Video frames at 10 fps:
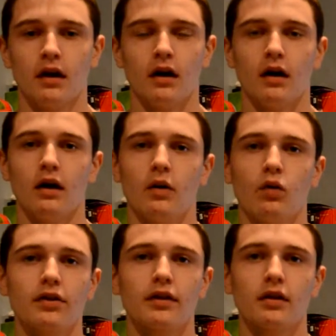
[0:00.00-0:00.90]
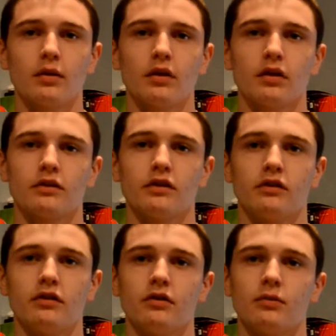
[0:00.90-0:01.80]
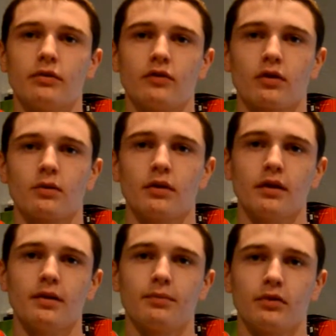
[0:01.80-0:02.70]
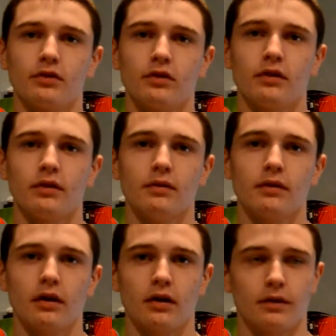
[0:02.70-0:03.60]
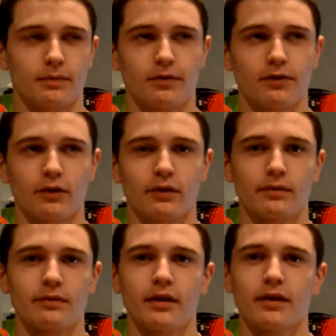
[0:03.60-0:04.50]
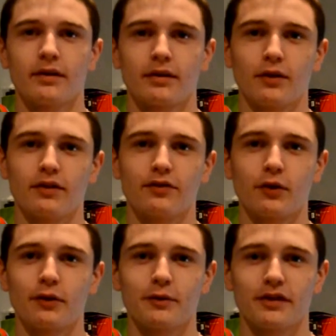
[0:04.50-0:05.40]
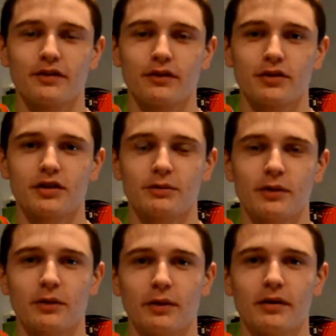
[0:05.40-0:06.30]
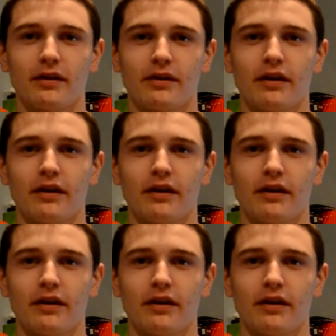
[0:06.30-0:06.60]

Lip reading: One thing that we looked into before we pursued, before going forward with the solution we went with,